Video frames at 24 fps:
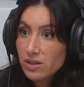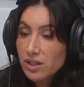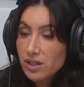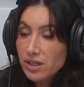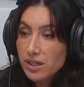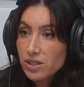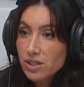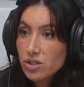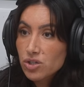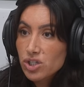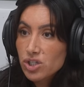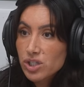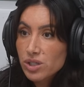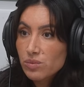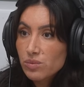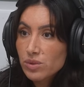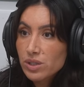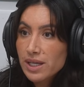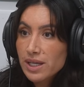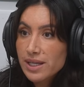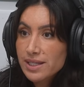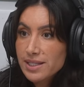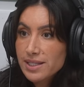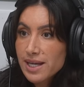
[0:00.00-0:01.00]
look and usually we'll
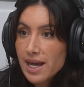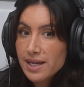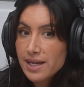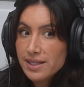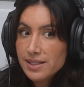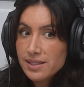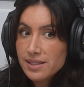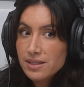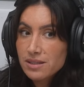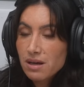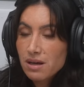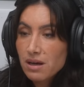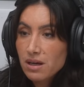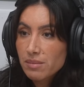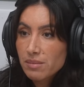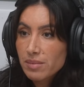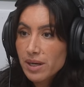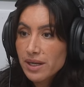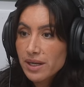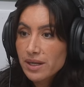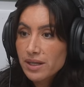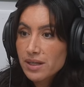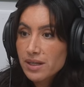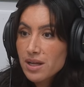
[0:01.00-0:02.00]
like yeah. text and talk
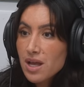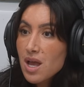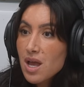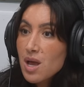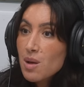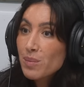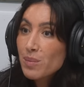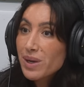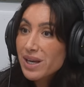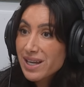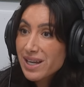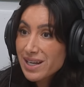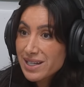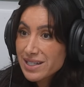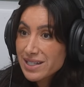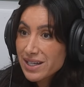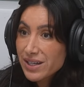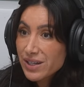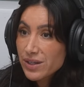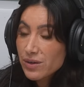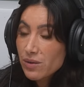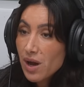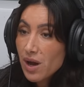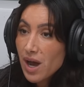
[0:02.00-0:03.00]
about mm-hmm. it but can i
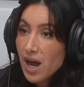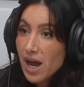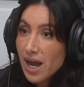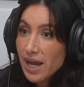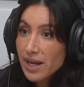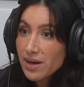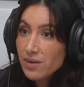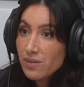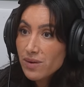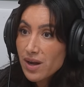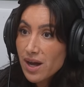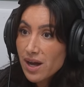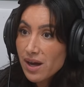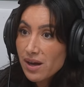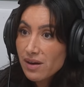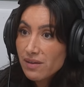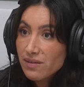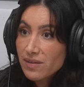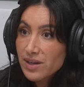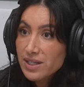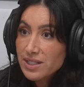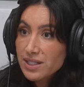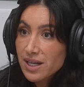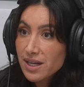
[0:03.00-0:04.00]
tell you i don't
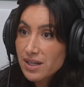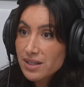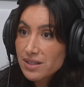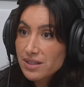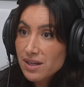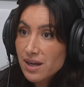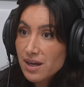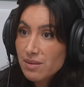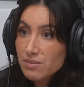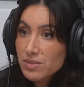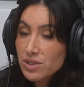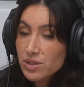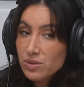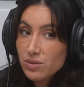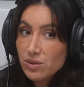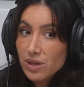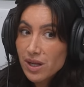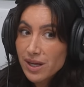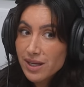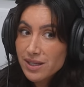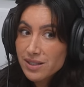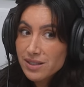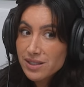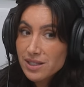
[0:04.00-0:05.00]
have a ton of time to do
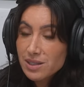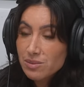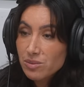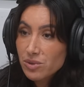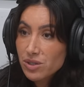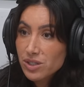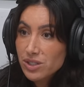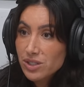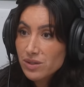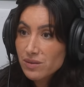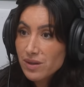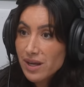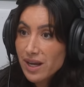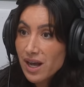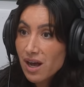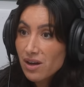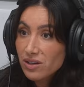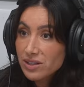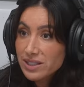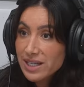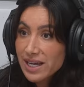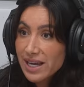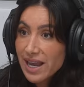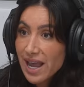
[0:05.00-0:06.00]
clients anymore so like
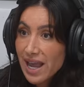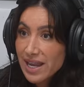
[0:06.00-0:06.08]
i'll take